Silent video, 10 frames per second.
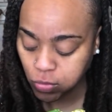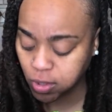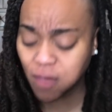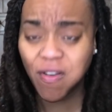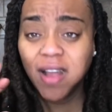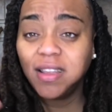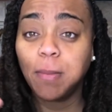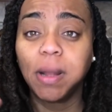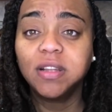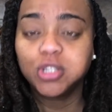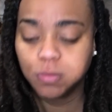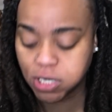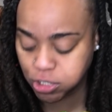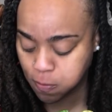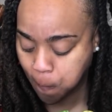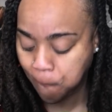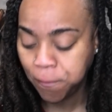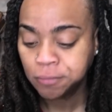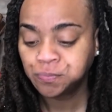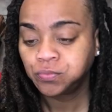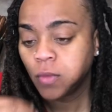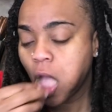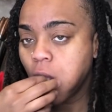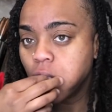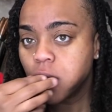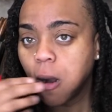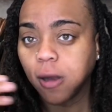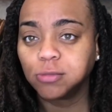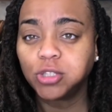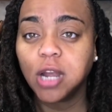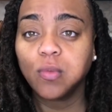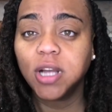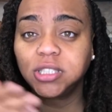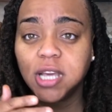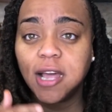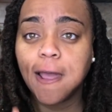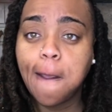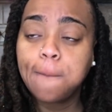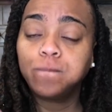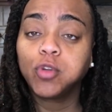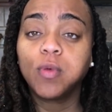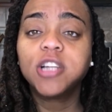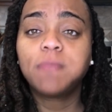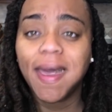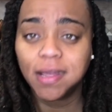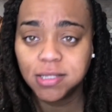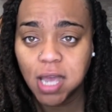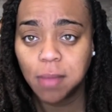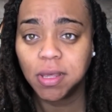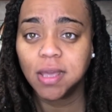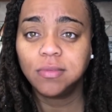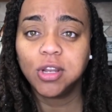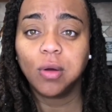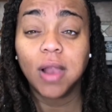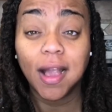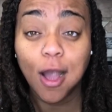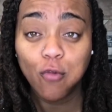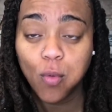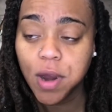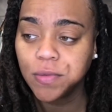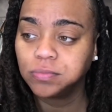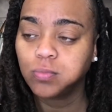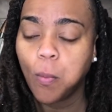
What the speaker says: Then finally, I'm like, this is too much. So I'm trying to rush to LA, rush back in time to get, clock out for work.